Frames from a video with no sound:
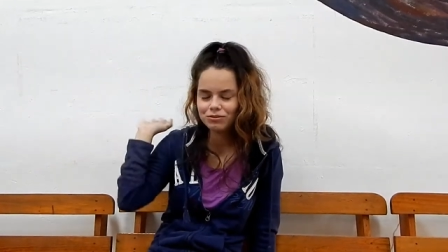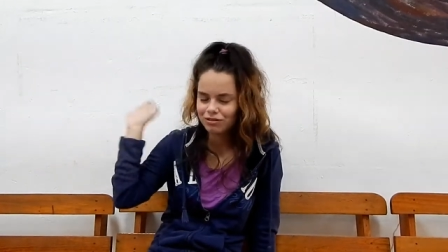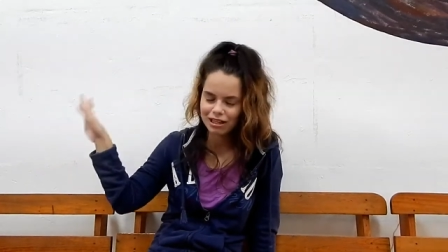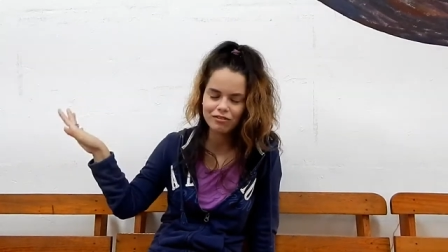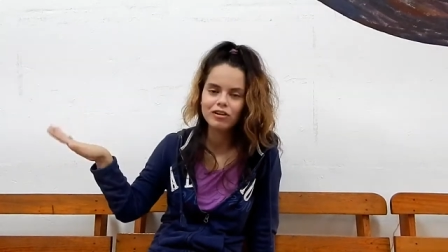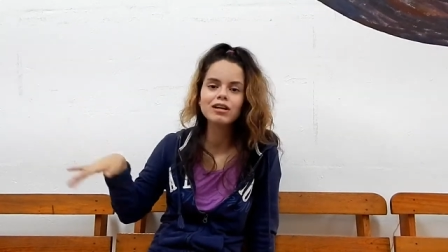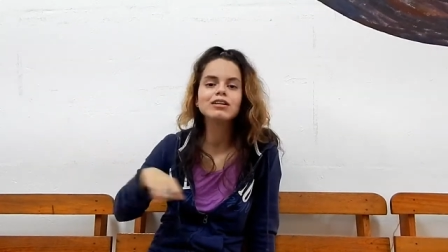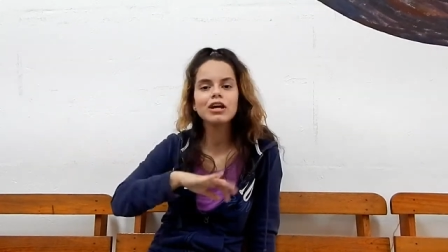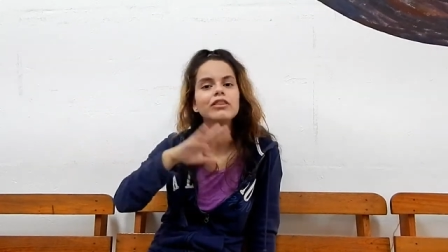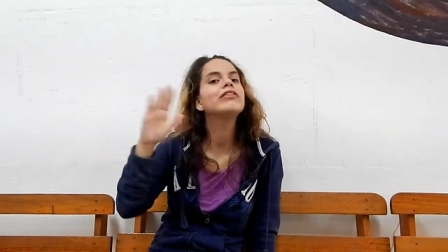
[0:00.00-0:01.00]
Whatever,
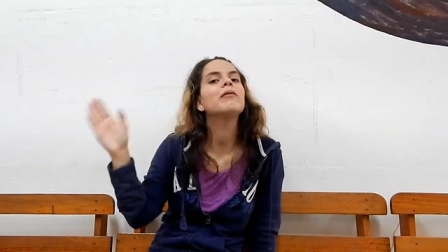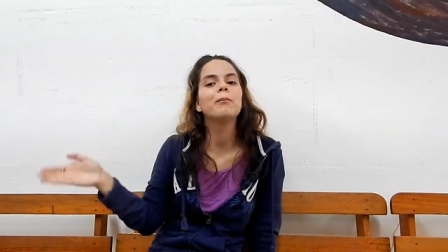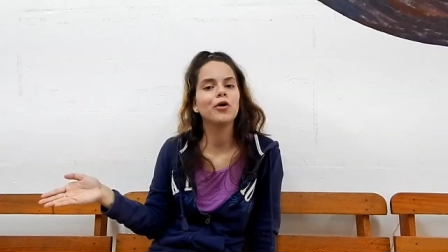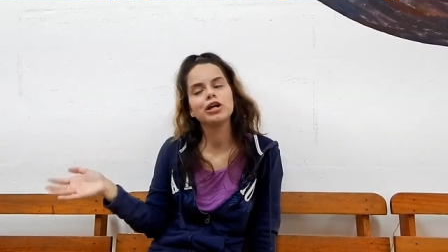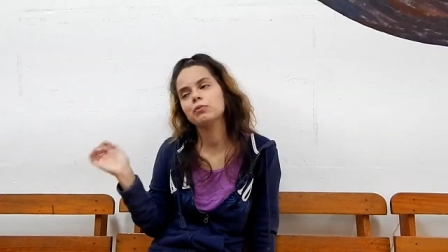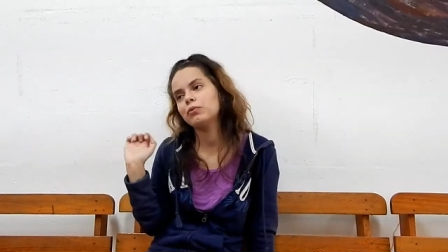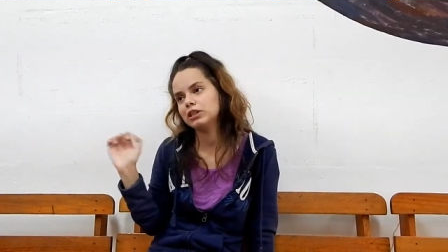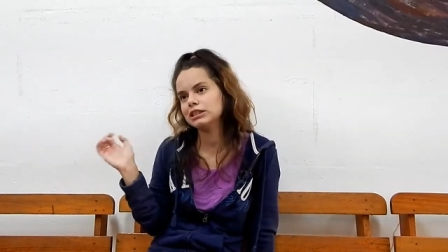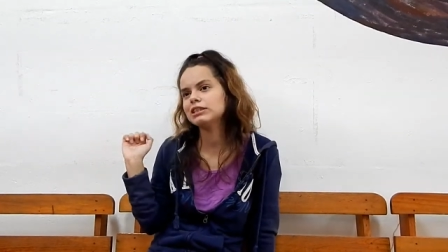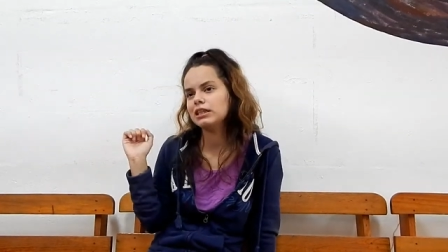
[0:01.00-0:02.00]
not the point. The point
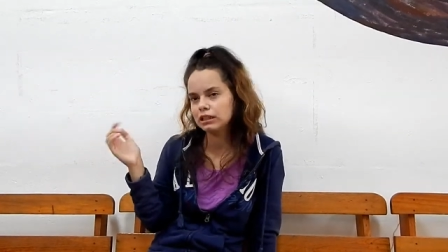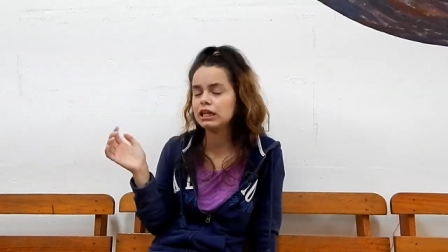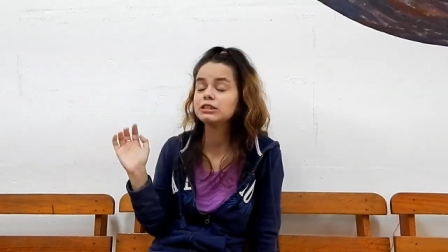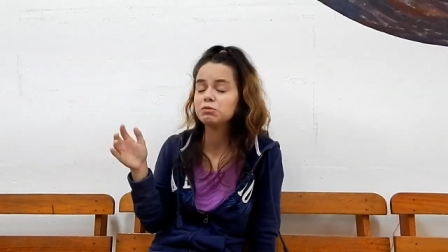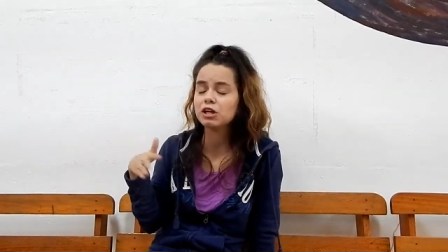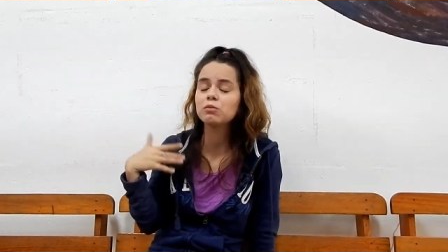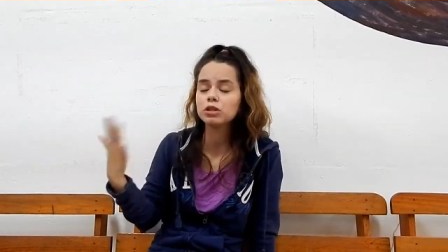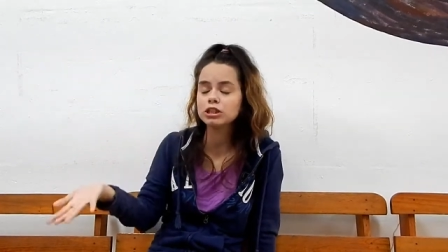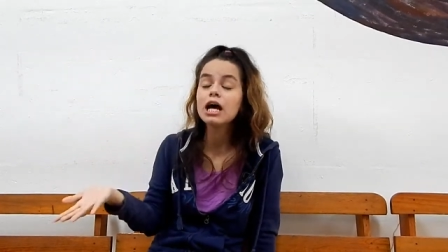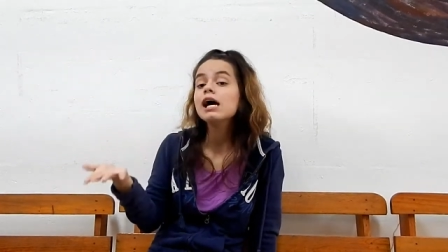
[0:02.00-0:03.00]
is that he's pretty
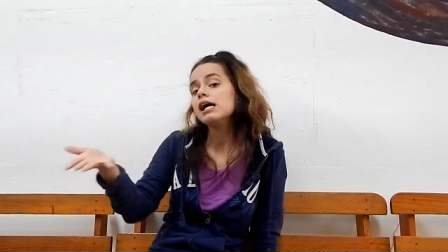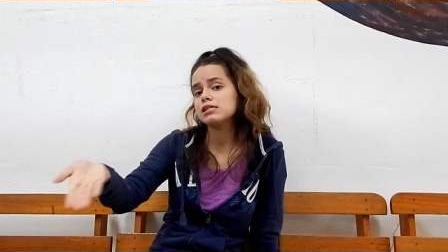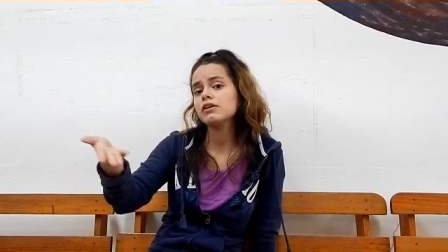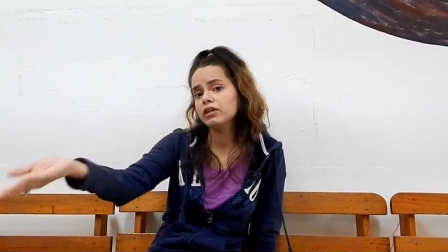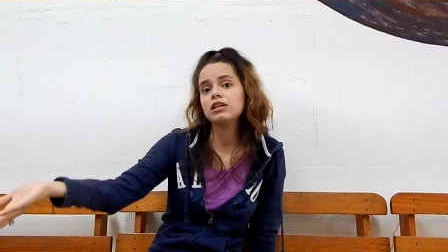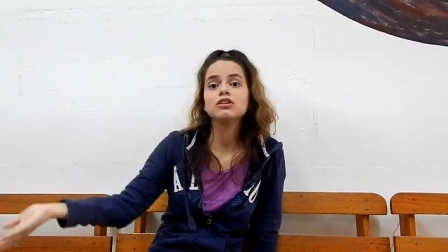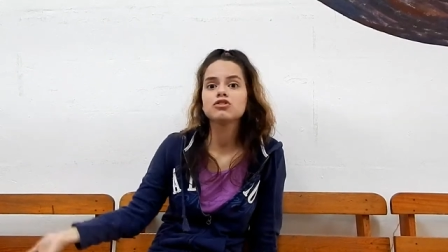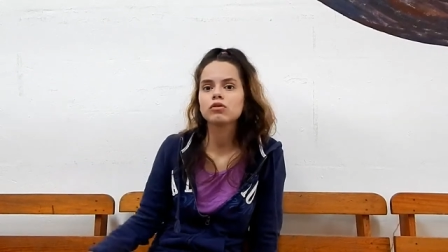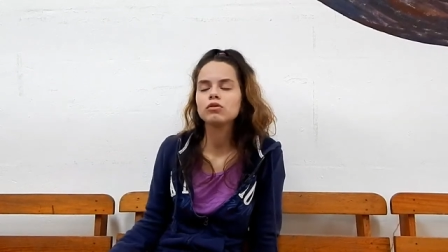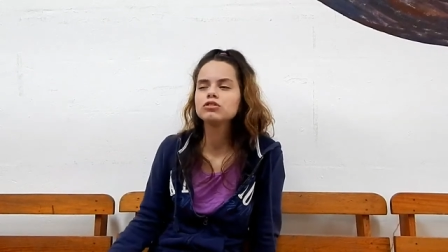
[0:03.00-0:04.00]
much a 17 year
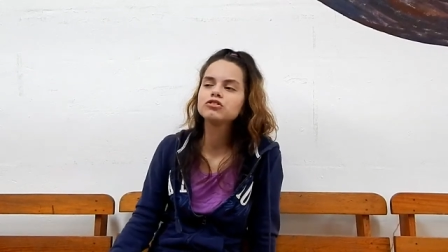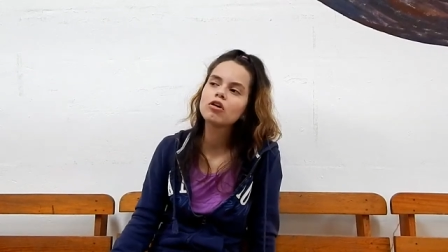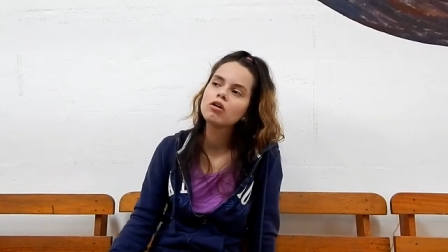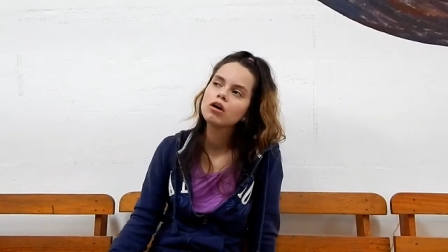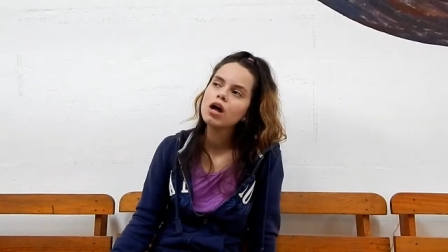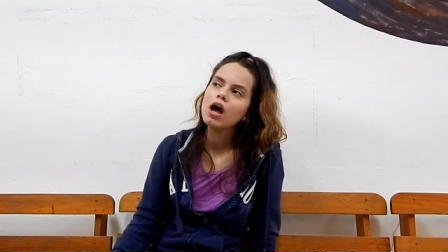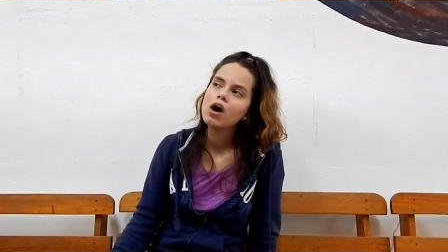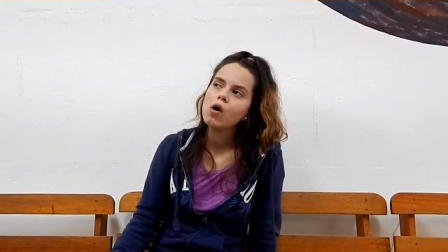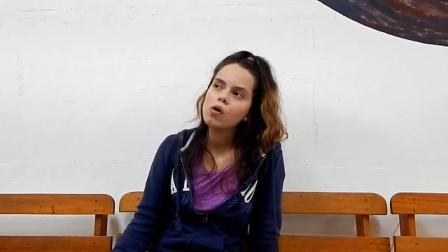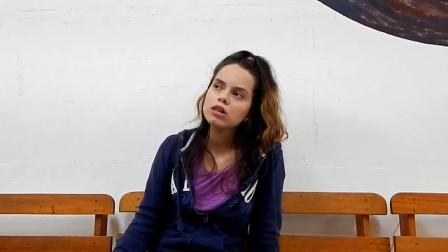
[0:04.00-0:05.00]
old. So
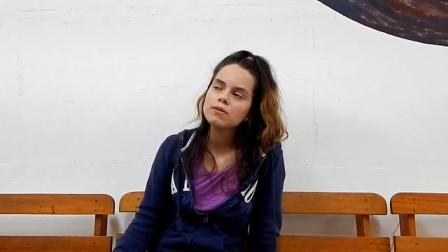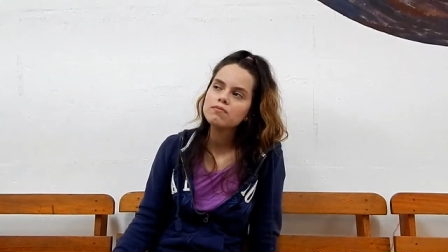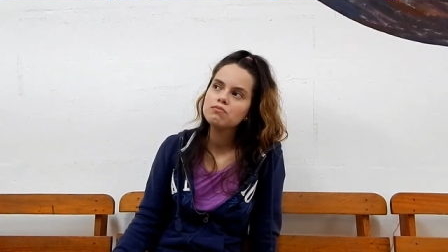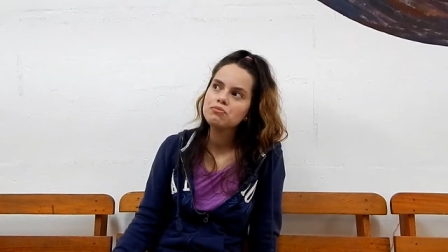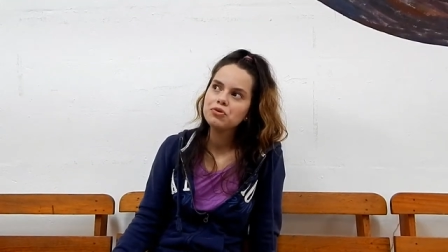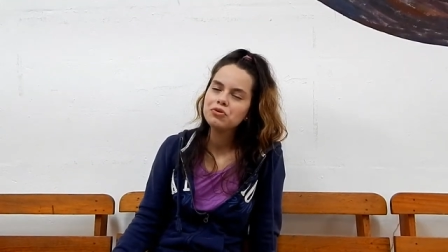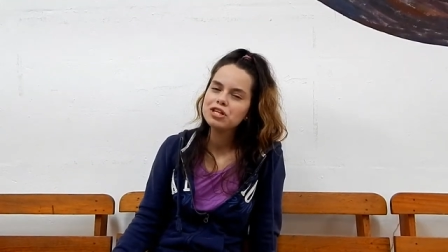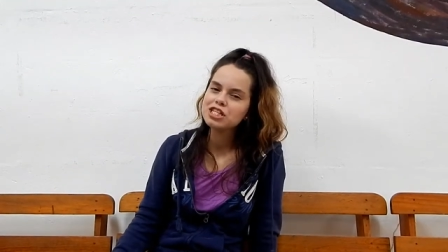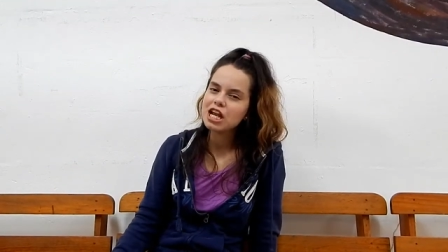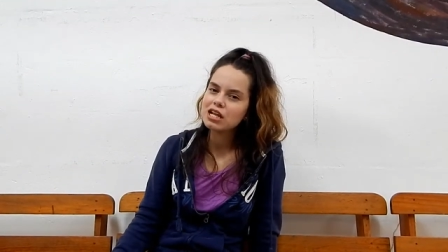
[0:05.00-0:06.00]
all the mood
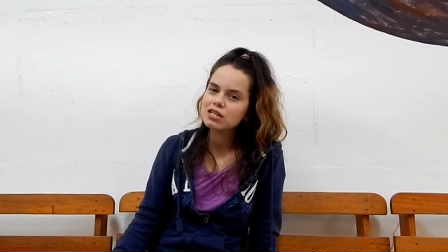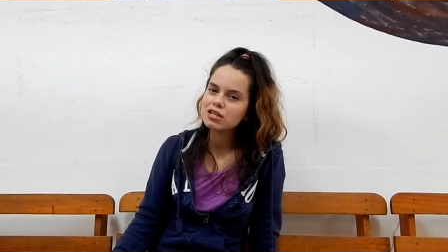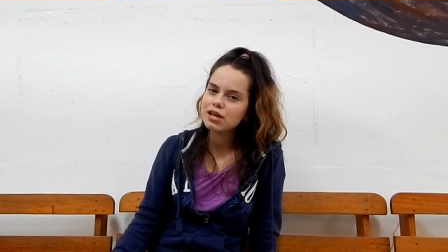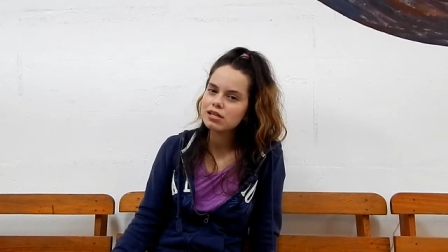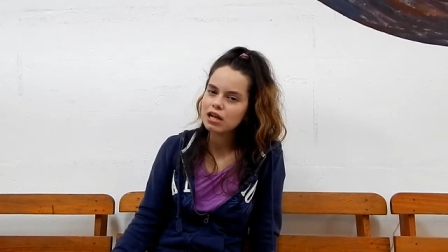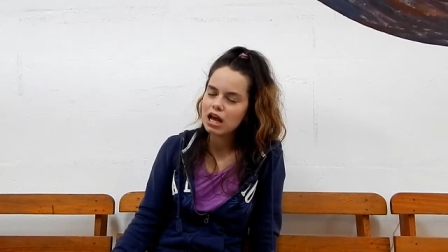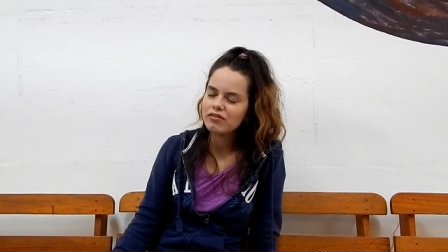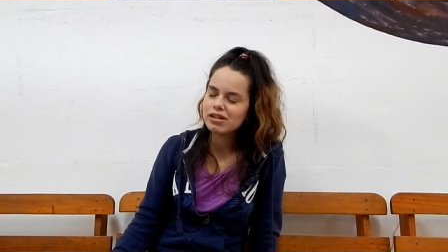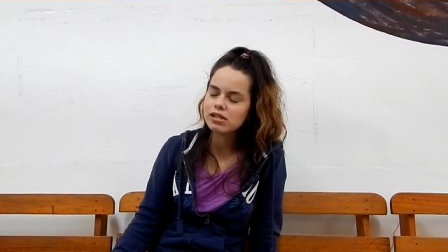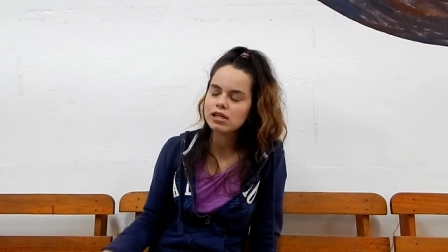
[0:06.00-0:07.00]
changes and
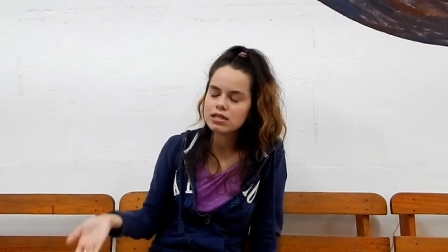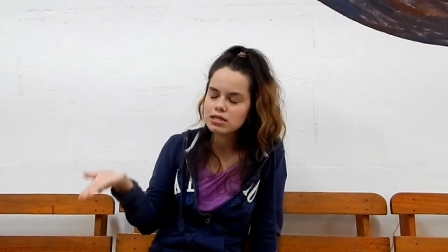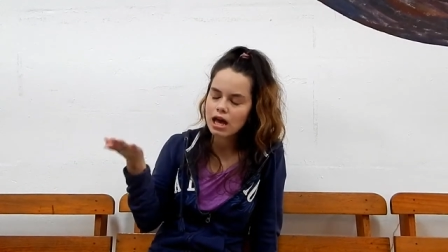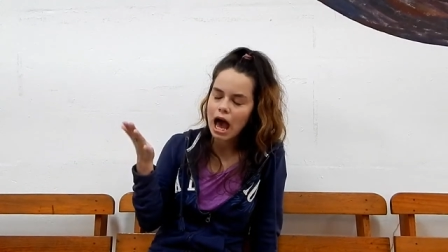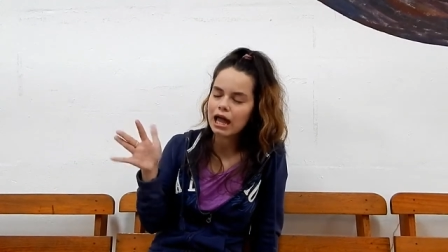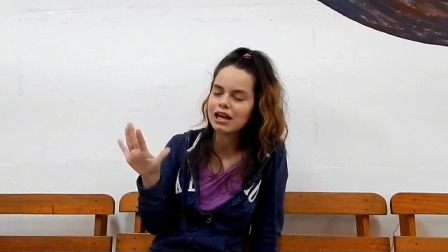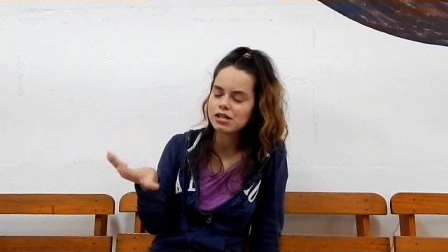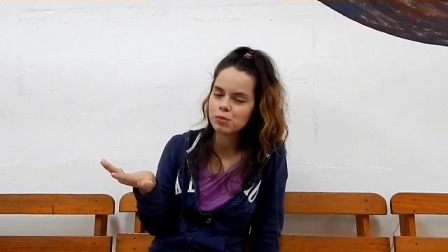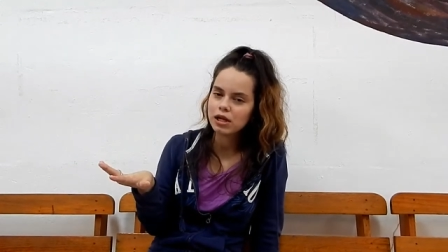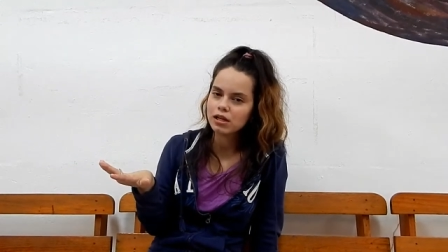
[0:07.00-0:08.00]
everything, it's kinda
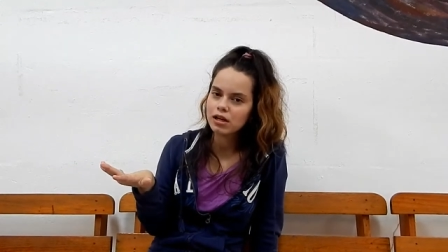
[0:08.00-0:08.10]
explaining